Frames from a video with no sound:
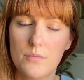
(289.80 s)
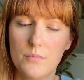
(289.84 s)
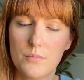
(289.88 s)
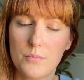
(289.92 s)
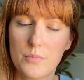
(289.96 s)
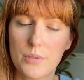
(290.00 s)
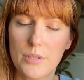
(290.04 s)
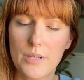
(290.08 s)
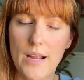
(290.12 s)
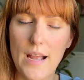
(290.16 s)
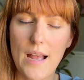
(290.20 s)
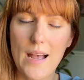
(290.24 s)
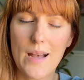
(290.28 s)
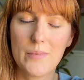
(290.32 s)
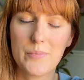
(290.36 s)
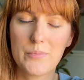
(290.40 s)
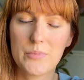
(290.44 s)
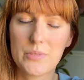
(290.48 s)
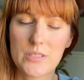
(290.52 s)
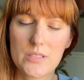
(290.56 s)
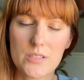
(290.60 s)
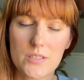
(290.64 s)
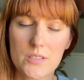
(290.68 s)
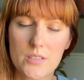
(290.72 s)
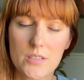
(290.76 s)

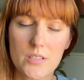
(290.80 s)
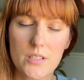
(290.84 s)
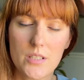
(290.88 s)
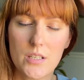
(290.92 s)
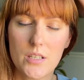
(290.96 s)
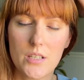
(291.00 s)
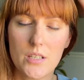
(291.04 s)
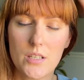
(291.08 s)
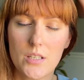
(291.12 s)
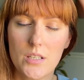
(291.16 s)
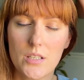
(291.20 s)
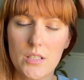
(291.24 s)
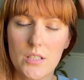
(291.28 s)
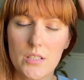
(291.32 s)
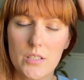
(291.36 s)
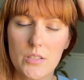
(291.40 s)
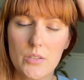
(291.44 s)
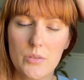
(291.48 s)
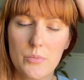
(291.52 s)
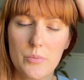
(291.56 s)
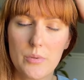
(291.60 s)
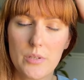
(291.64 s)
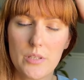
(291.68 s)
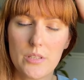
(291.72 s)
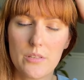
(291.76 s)
perhaps a little
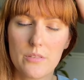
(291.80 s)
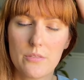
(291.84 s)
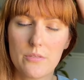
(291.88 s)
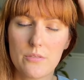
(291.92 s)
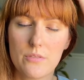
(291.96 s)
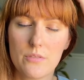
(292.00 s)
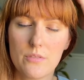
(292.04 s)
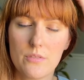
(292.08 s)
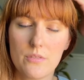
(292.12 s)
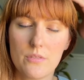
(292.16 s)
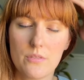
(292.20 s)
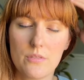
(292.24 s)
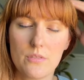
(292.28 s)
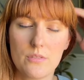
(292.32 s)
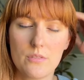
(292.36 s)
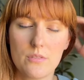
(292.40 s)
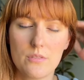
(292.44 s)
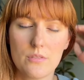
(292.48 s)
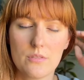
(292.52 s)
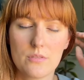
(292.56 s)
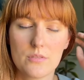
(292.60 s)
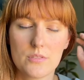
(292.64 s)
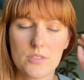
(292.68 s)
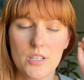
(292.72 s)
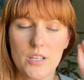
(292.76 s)
bit of
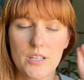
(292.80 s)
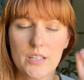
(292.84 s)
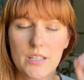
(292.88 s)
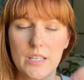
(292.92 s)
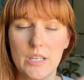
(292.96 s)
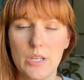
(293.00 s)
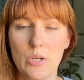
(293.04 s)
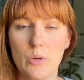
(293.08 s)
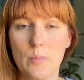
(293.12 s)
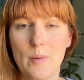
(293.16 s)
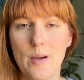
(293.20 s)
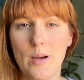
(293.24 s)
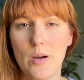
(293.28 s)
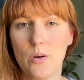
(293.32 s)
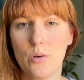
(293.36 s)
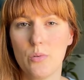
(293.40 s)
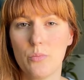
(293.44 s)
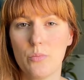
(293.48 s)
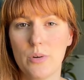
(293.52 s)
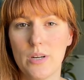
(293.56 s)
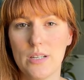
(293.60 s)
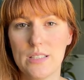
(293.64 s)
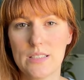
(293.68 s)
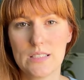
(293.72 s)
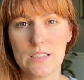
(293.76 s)
talking about
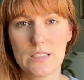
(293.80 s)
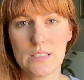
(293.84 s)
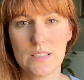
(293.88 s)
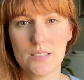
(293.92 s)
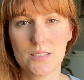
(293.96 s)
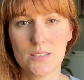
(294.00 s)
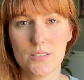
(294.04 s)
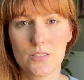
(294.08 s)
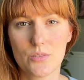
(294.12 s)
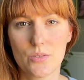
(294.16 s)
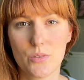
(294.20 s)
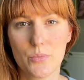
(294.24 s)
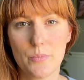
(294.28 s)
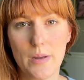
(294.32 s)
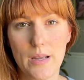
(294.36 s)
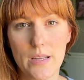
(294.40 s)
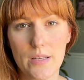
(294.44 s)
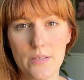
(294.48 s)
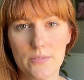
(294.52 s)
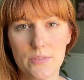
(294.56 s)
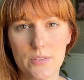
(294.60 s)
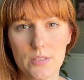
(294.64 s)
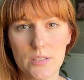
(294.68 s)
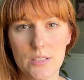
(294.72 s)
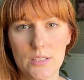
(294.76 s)
presence or
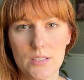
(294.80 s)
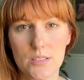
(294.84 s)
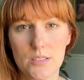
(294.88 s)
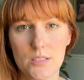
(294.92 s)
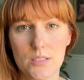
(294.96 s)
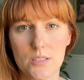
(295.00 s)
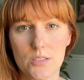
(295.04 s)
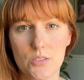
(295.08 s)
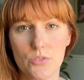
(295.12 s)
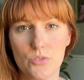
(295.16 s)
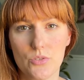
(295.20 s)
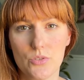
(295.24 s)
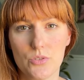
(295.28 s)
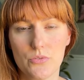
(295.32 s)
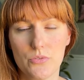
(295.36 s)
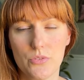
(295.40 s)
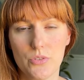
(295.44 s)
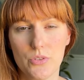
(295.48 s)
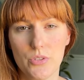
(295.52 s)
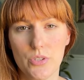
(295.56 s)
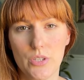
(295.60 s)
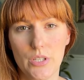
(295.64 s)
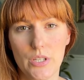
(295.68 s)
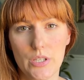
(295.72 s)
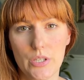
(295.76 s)
mindfulness is
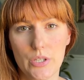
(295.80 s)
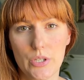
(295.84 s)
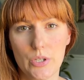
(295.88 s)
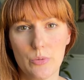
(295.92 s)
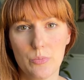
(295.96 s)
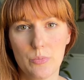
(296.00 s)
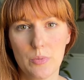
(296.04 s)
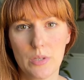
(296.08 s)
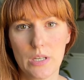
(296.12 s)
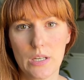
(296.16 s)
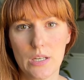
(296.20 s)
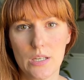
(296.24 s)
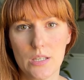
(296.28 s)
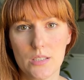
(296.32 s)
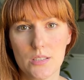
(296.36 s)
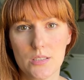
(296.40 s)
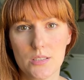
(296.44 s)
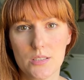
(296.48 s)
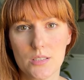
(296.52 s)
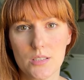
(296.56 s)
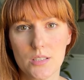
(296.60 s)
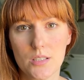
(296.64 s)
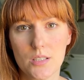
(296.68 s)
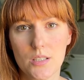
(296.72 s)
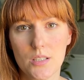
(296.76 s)
useful here
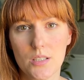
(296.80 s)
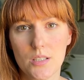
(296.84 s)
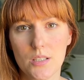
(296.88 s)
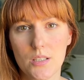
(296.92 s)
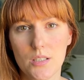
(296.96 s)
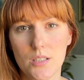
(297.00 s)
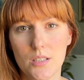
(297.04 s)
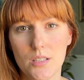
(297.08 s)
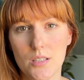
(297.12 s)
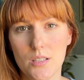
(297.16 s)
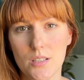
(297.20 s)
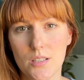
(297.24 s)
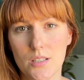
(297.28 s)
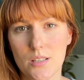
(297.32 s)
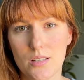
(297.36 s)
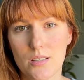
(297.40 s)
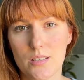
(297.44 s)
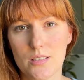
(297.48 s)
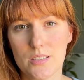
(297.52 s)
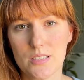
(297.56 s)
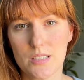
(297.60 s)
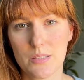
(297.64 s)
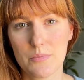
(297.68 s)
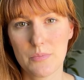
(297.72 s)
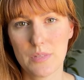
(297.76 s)
because
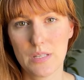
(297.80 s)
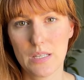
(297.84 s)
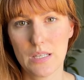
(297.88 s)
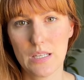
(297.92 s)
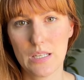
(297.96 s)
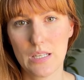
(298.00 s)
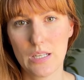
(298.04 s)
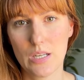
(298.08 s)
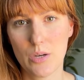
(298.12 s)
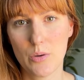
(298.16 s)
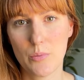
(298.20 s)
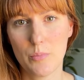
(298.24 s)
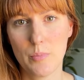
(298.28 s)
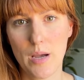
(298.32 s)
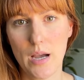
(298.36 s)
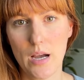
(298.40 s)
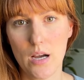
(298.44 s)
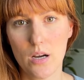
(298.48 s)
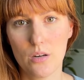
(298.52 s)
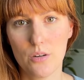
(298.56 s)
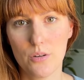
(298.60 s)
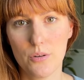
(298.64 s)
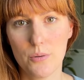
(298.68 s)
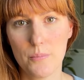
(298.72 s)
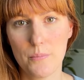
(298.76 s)
there's something
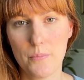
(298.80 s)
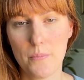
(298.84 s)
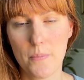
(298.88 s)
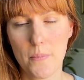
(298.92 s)
about